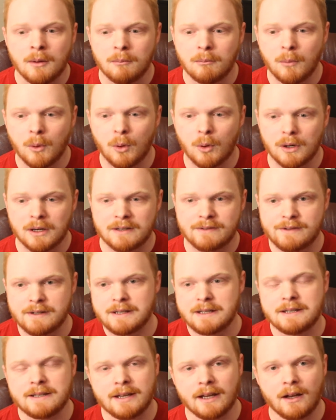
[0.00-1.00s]
more
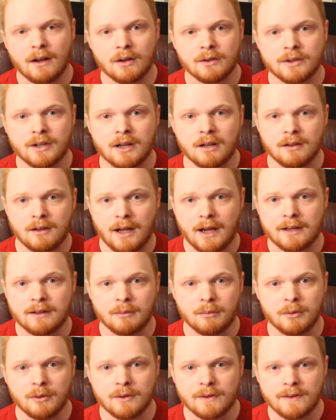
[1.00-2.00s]
detailed
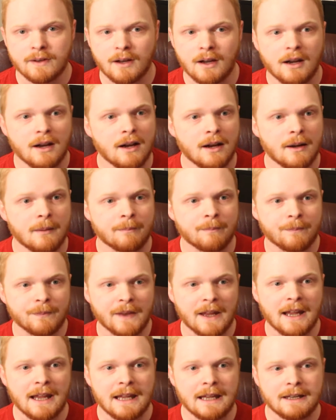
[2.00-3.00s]
collectibles. Um,
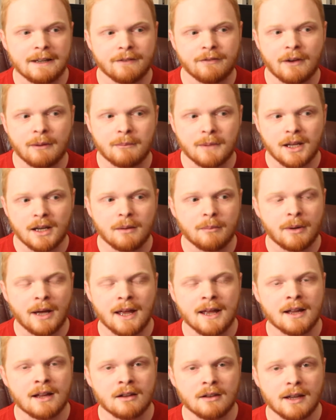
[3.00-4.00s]
and if I'm going to
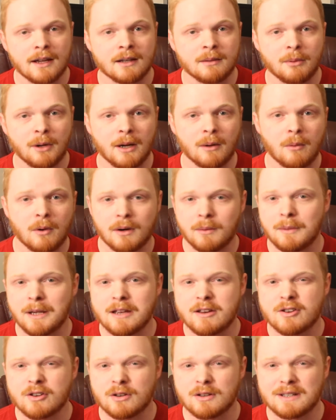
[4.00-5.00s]
buy a collectible, I want to
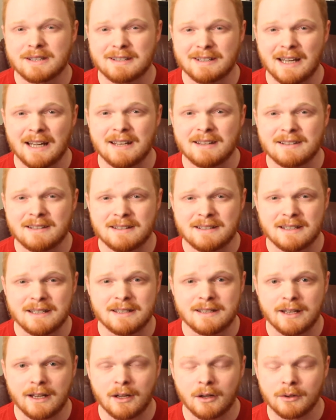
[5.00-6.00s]
make sure it's nice and
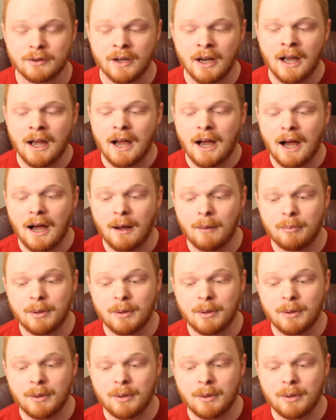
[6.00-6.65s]
detailed. Uh,